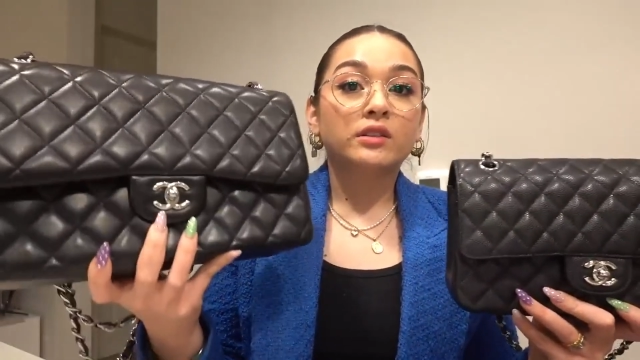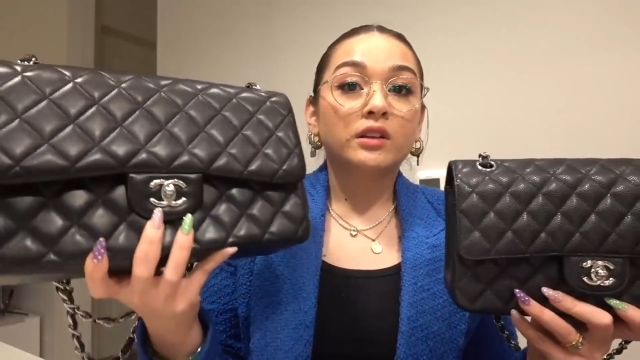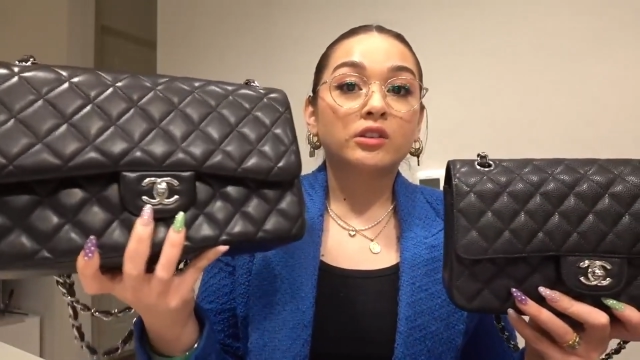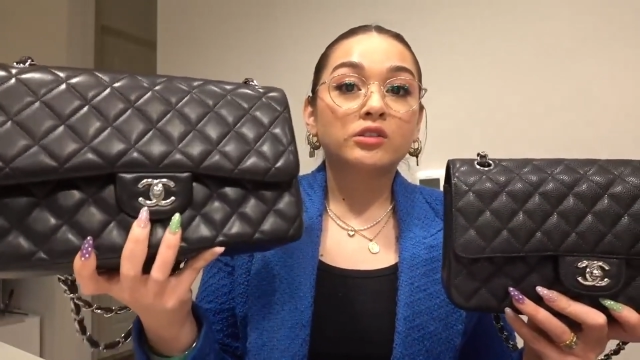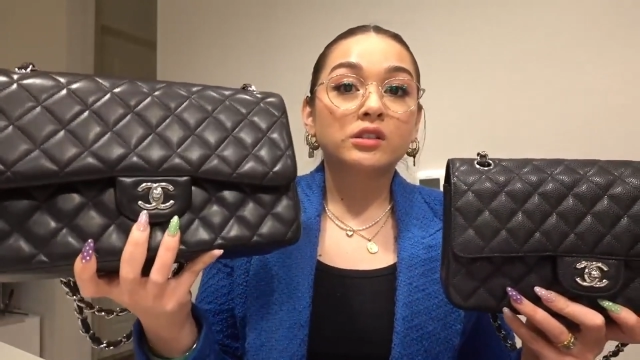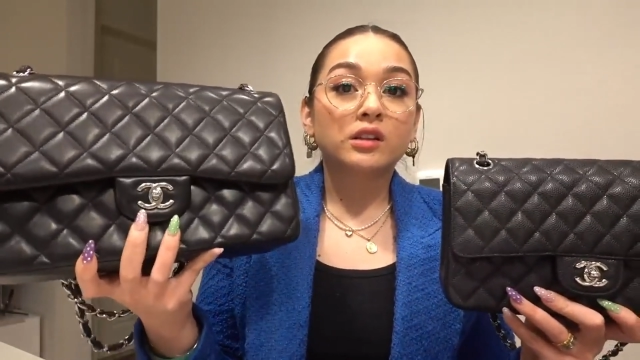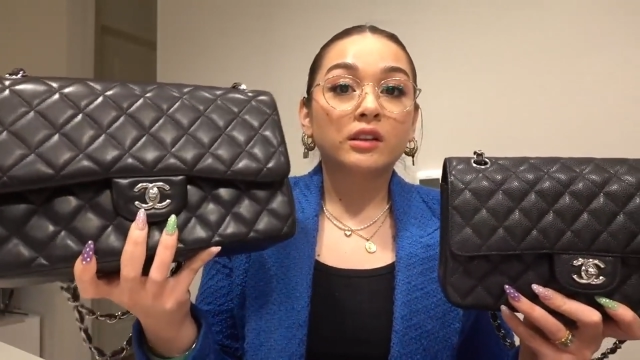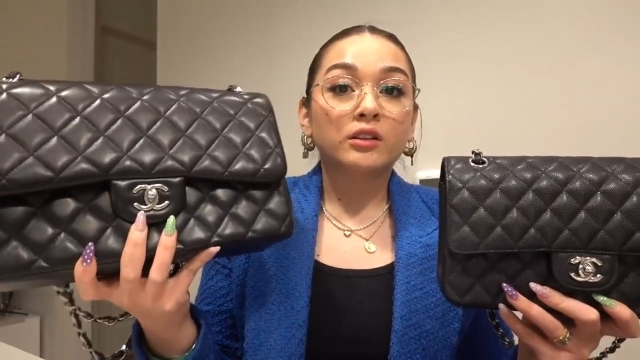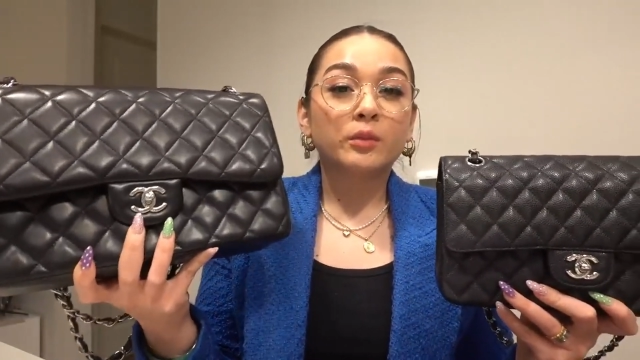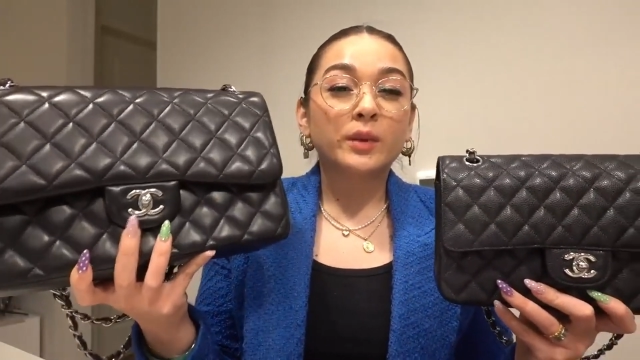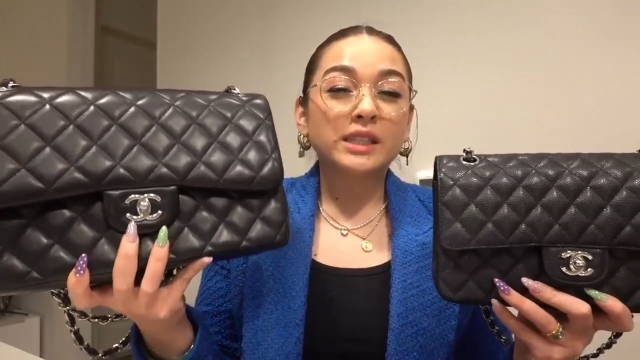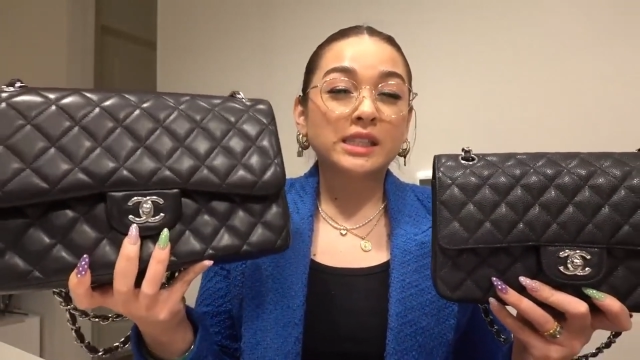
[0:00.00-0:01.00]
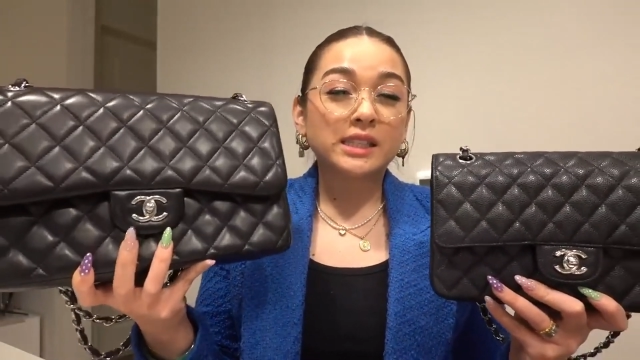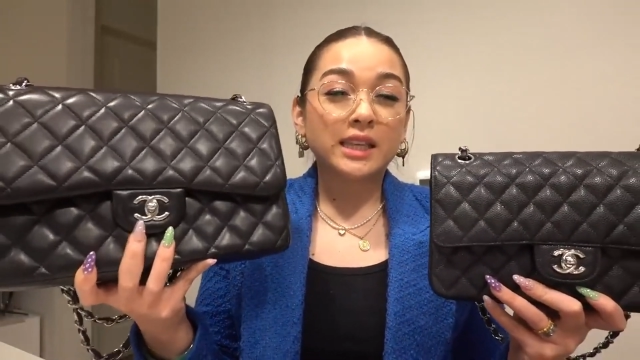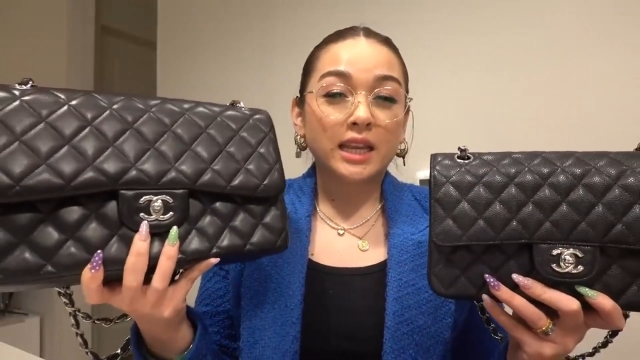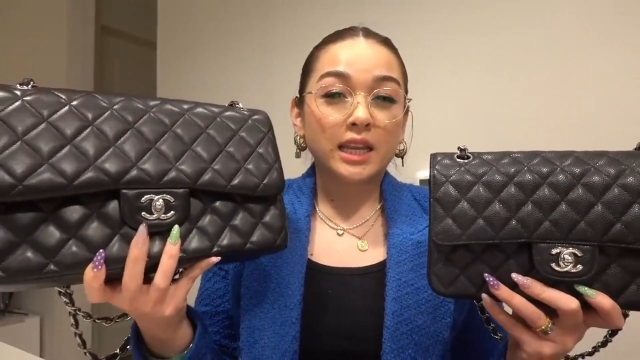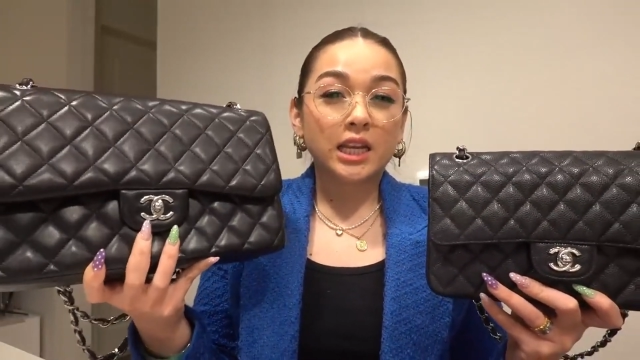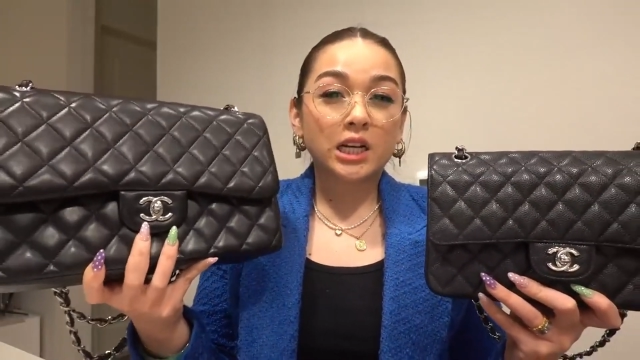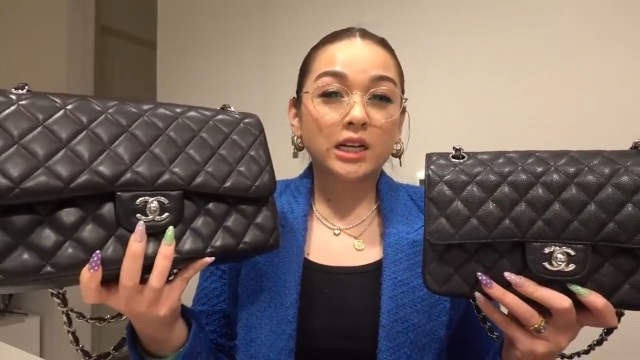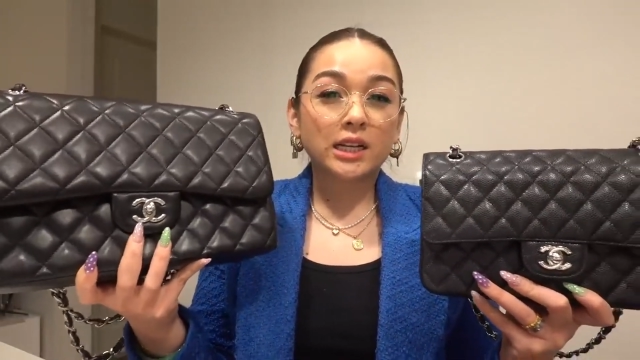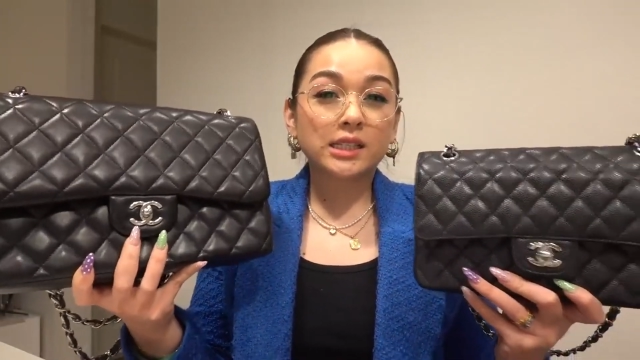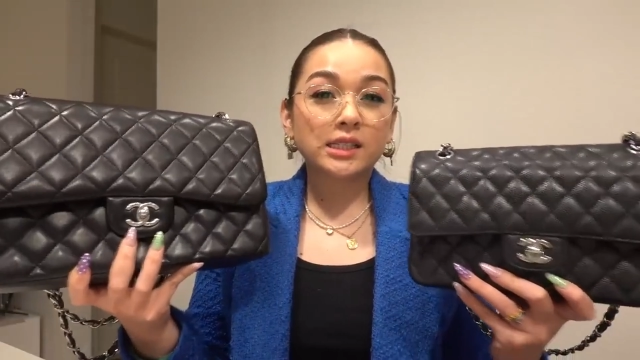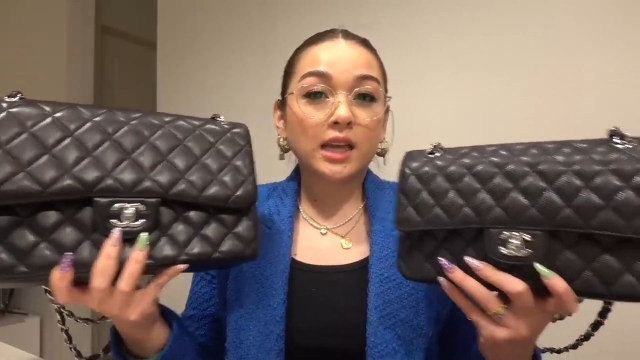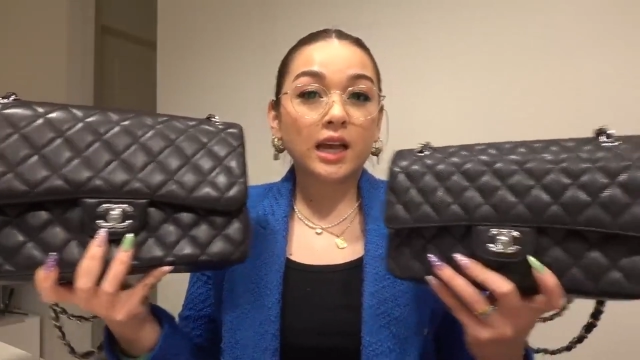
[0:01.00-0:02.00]
they're just a little bit skinnier
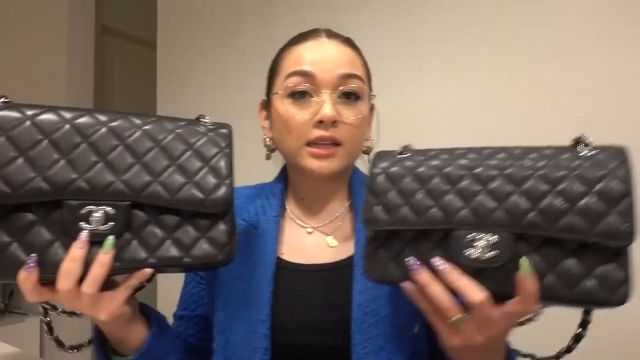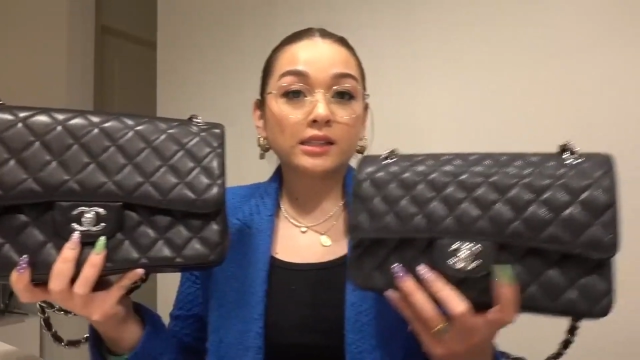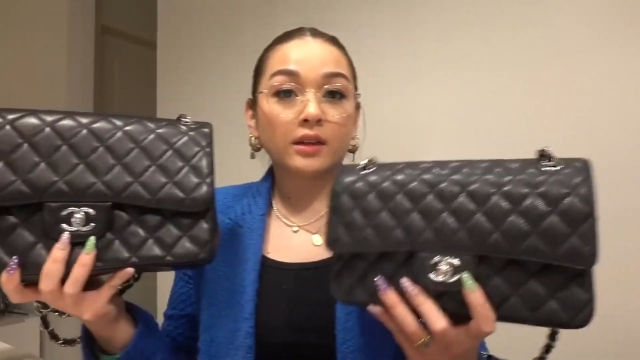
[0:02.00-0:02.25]
in size